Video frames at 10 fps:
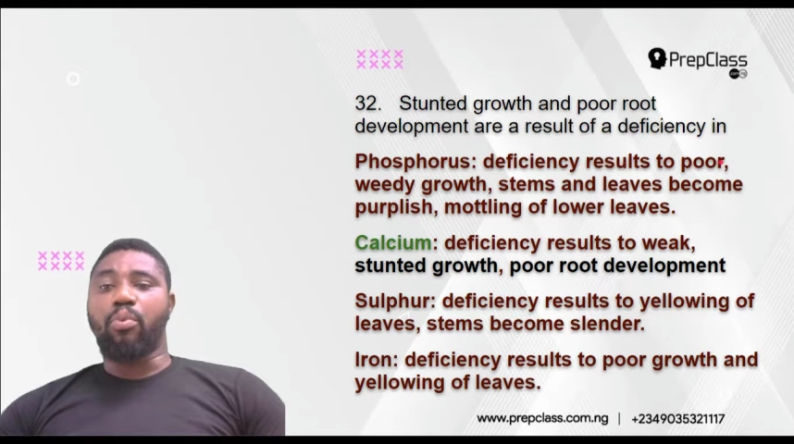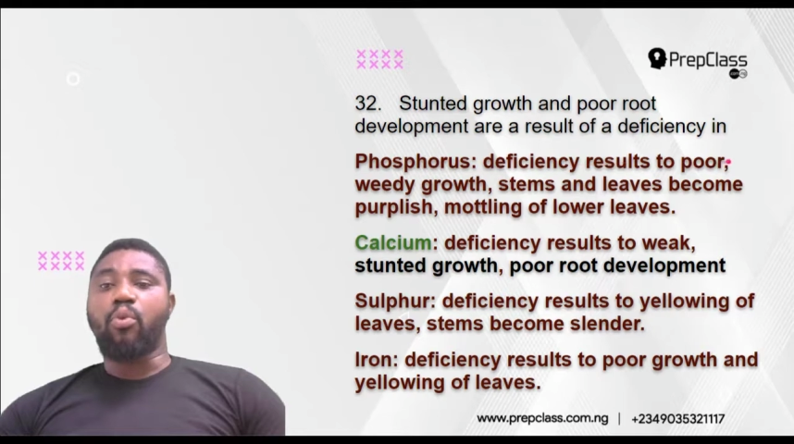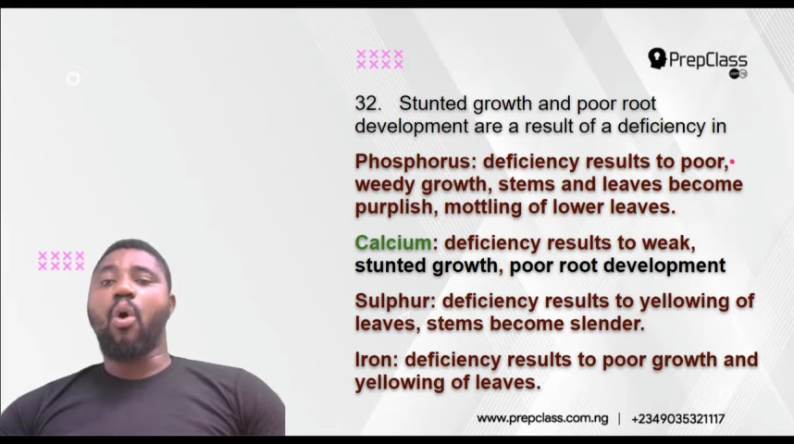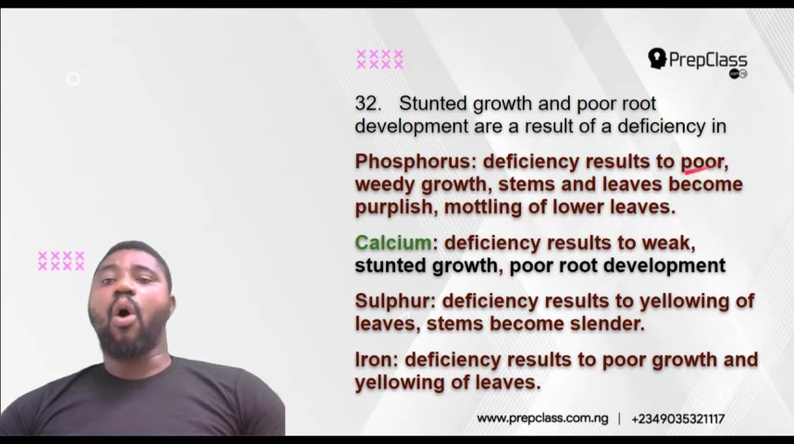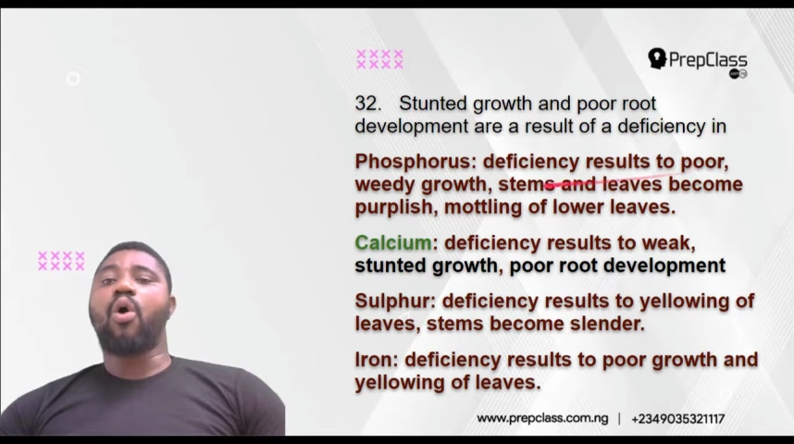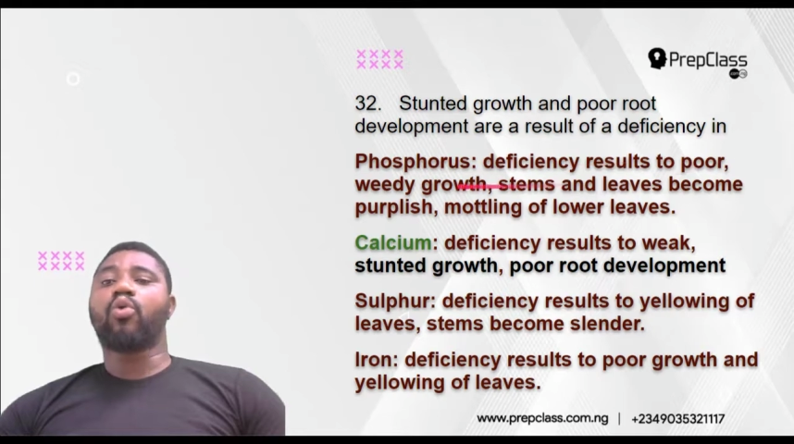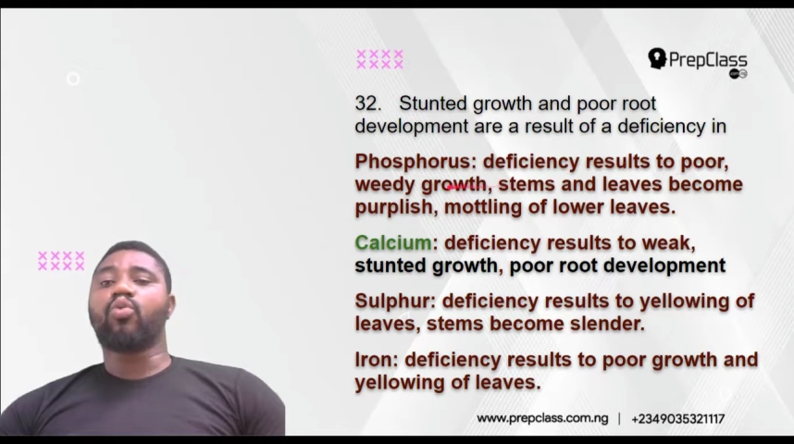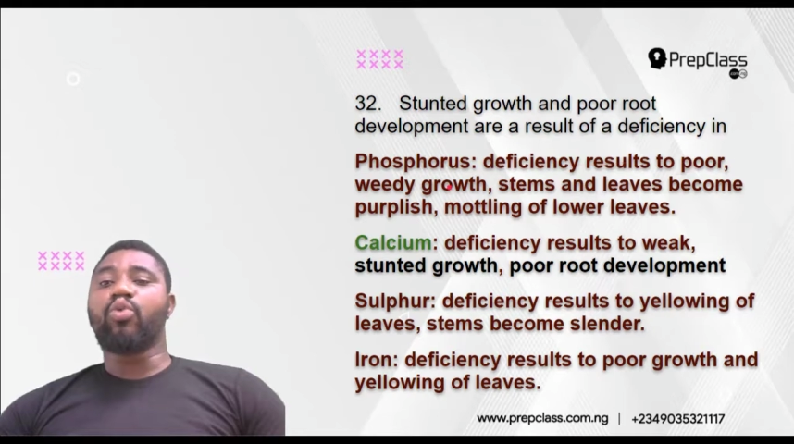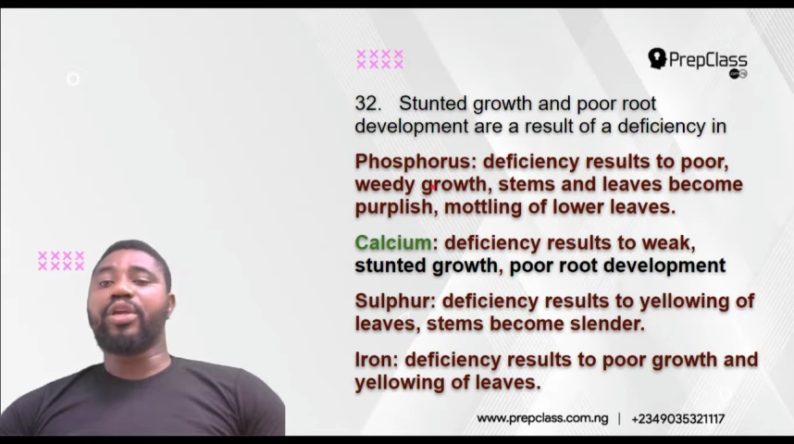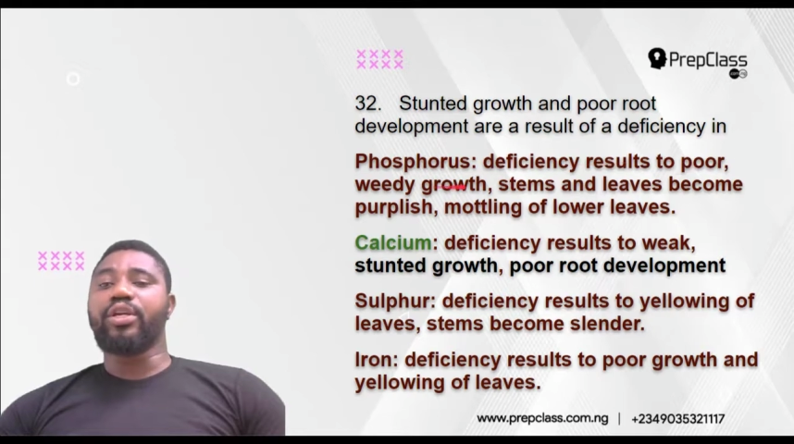poor
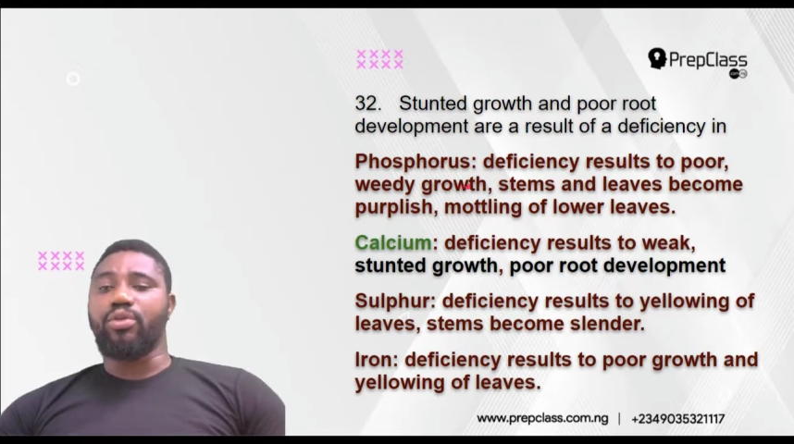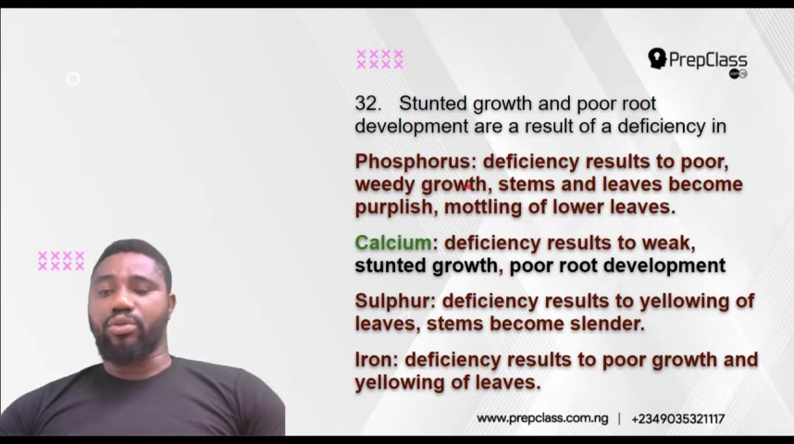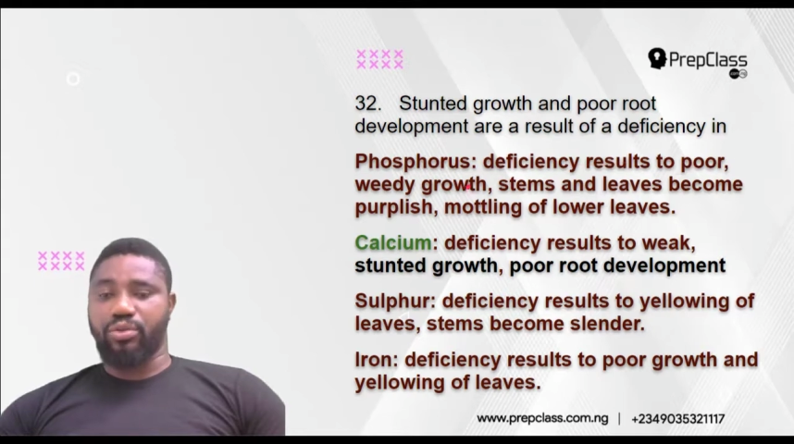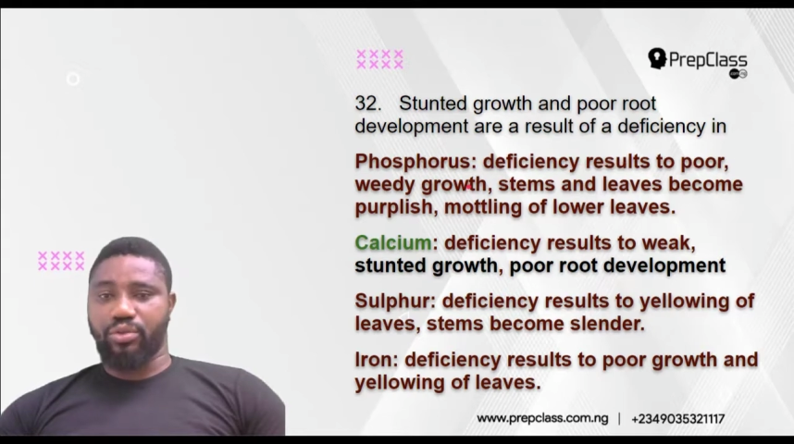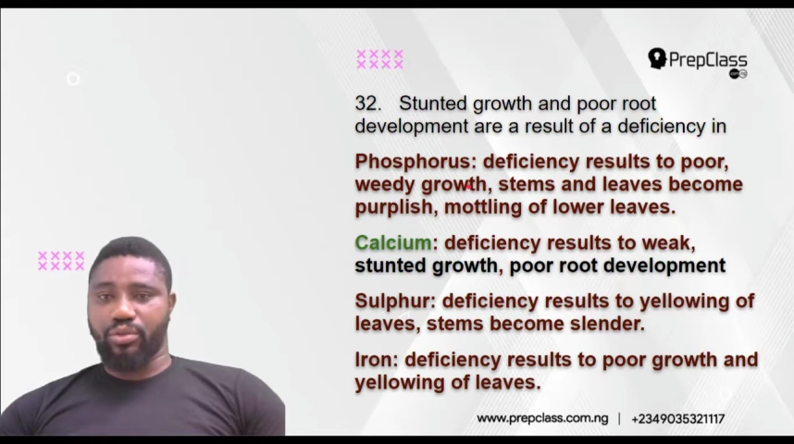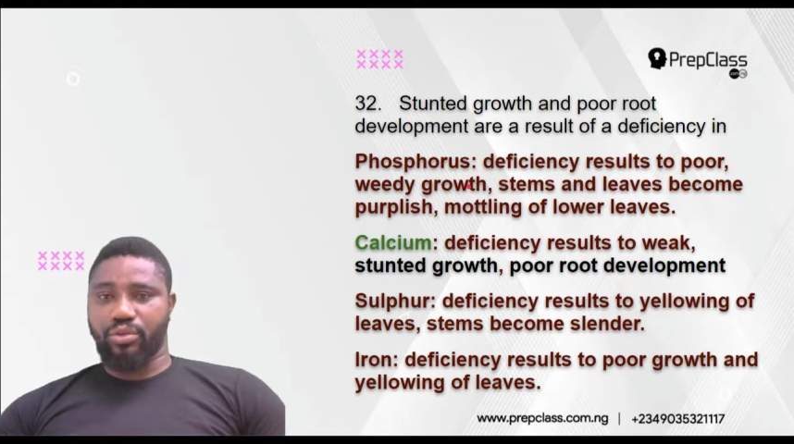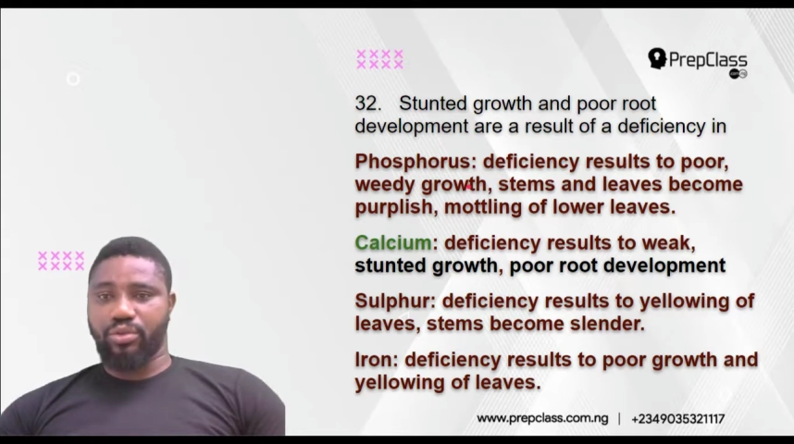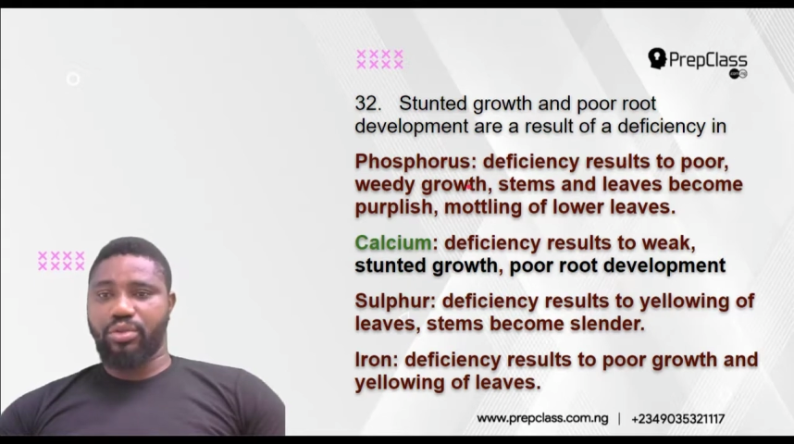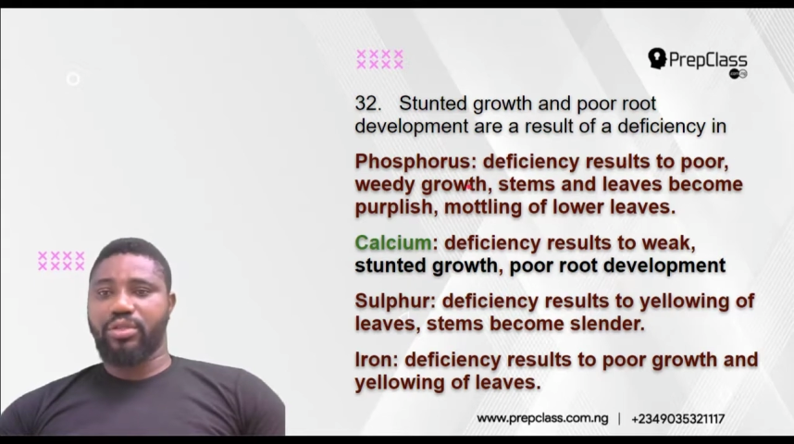weedy growth.